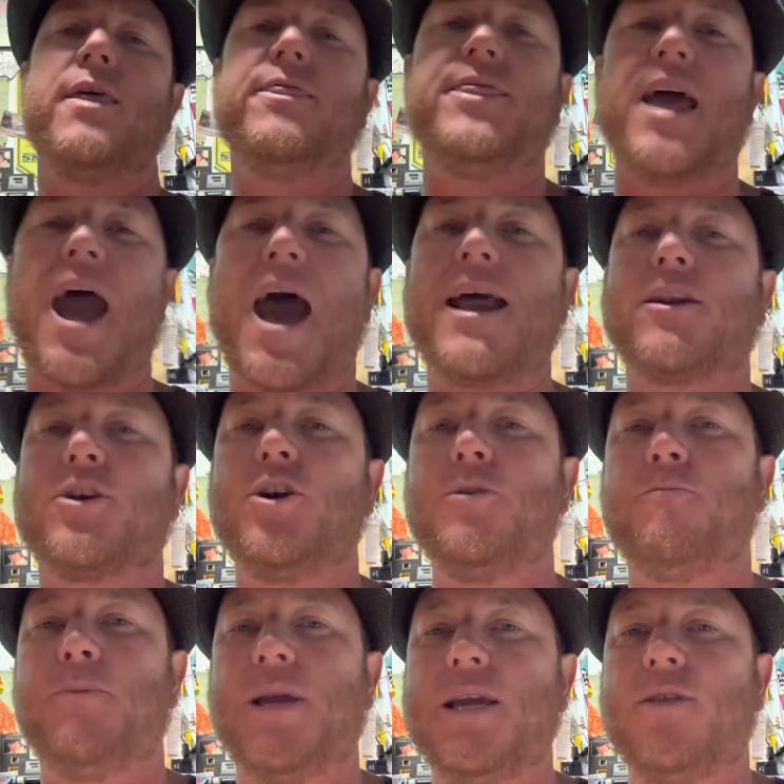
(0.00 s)
That
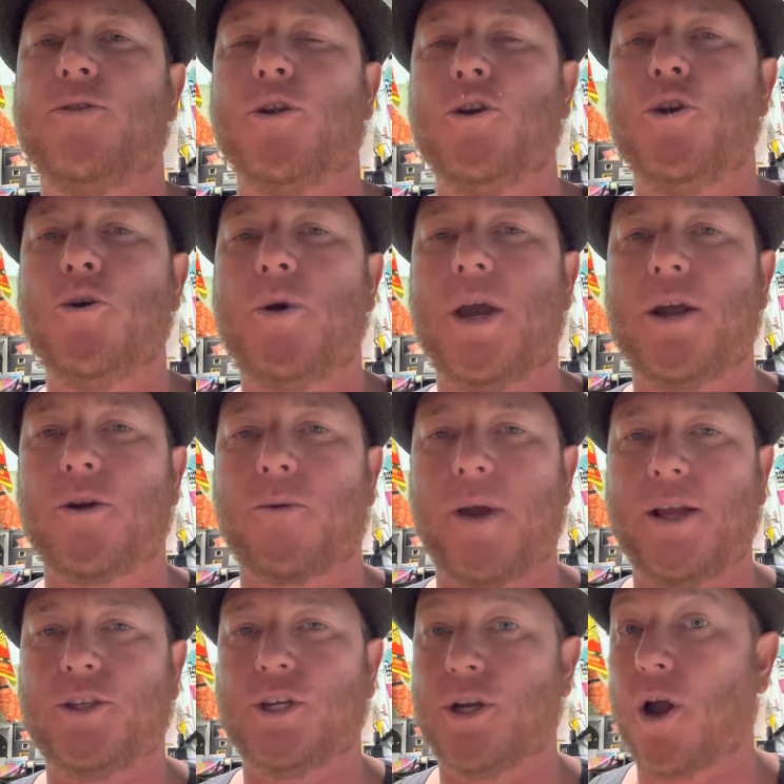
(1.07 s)
could be the new
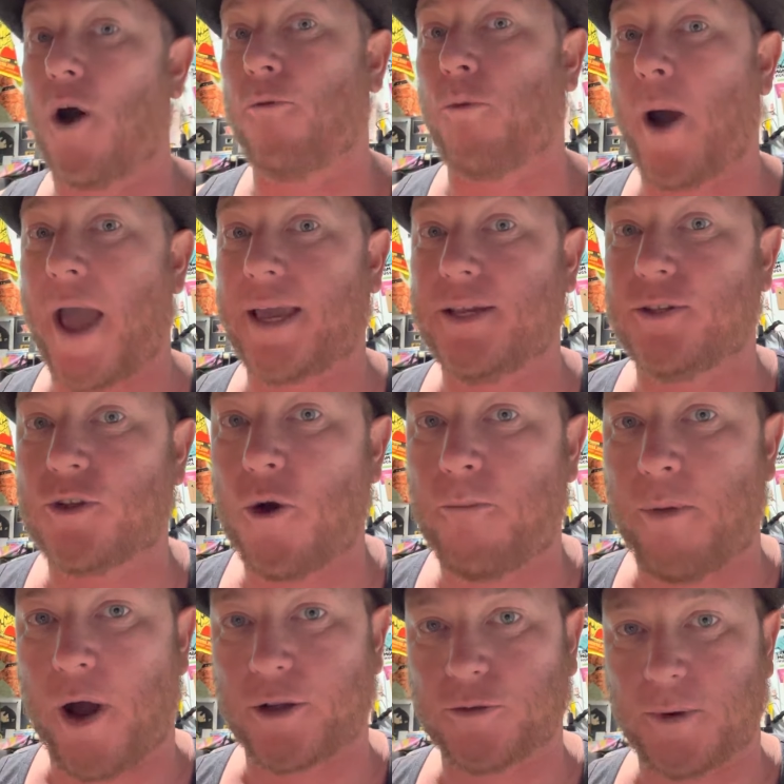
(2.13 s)
iteration of Wacky
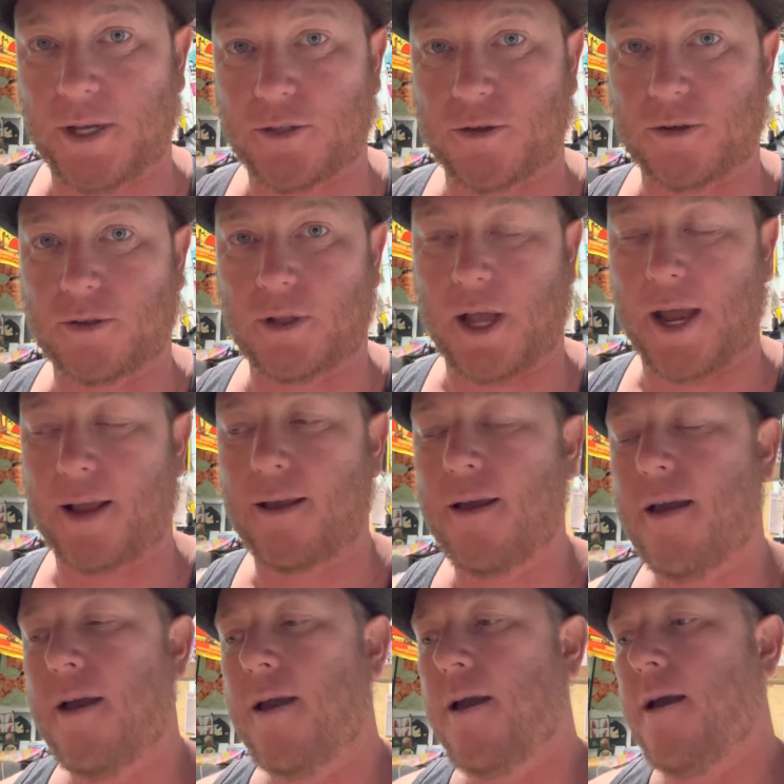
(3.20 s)
Soapbox Racers. Like,
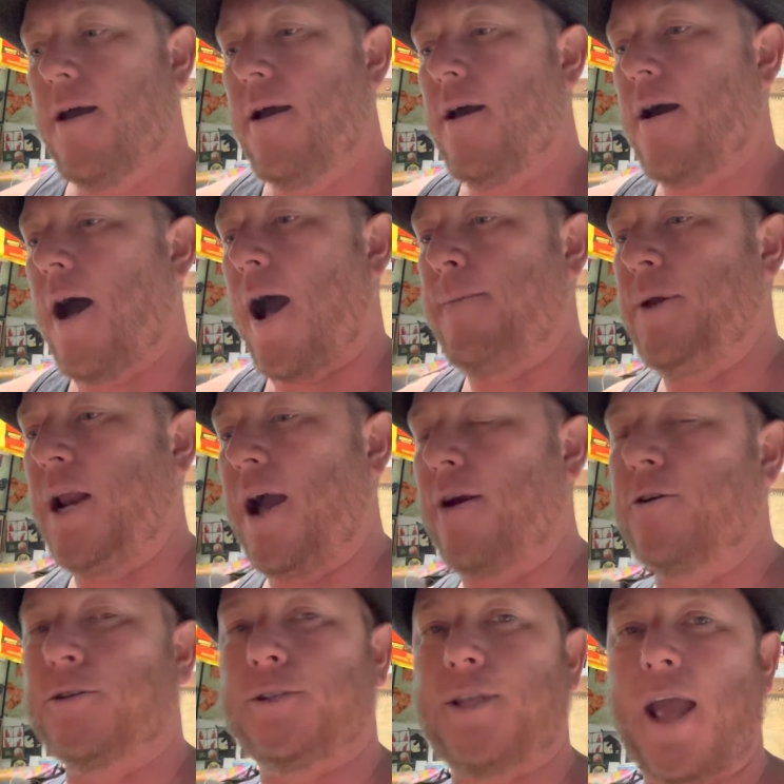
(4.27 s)
I mean, I
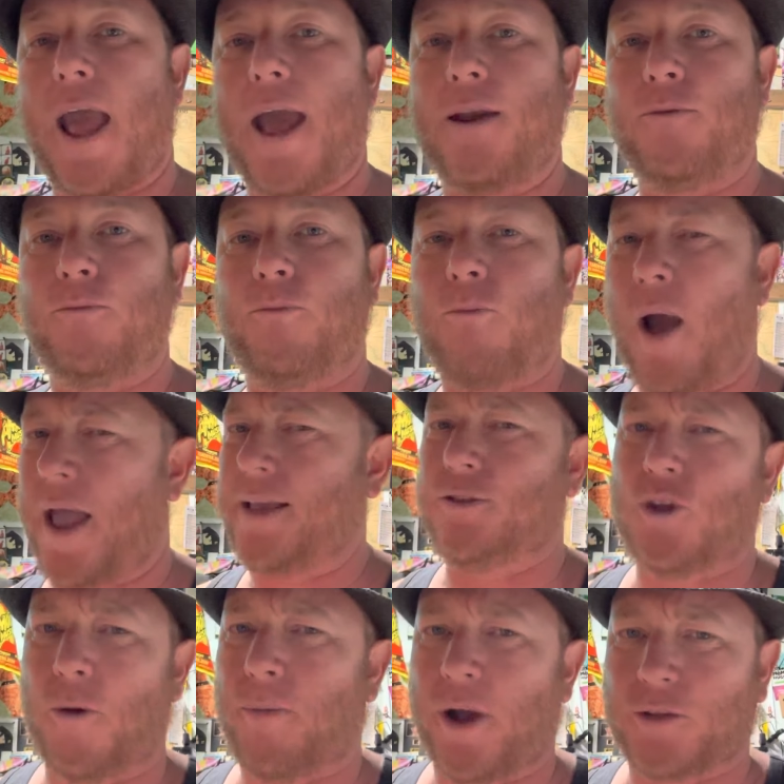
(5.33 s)
understand Wacky
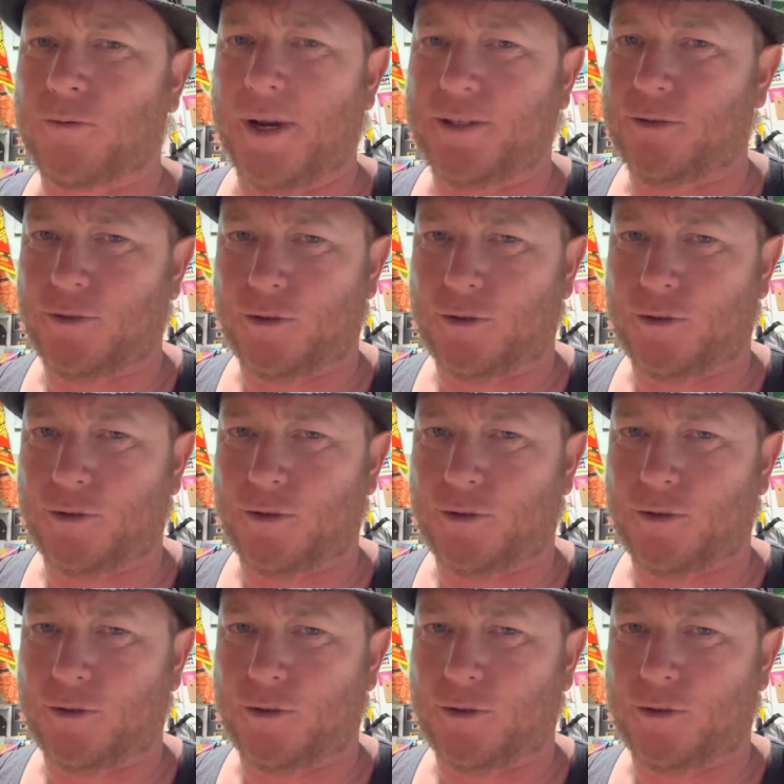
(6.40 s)
Soapbox Racers